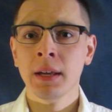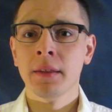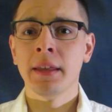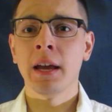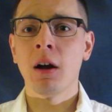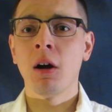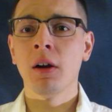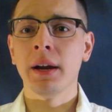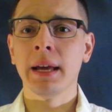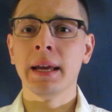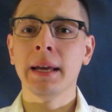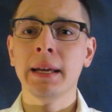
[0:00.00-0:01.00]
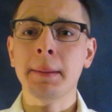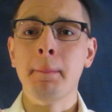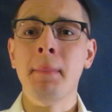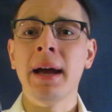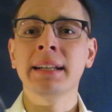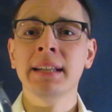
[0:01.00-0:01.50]
They are a
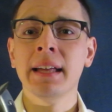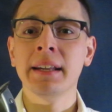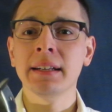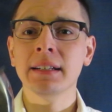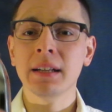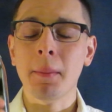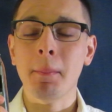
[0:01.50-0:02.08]
magnetic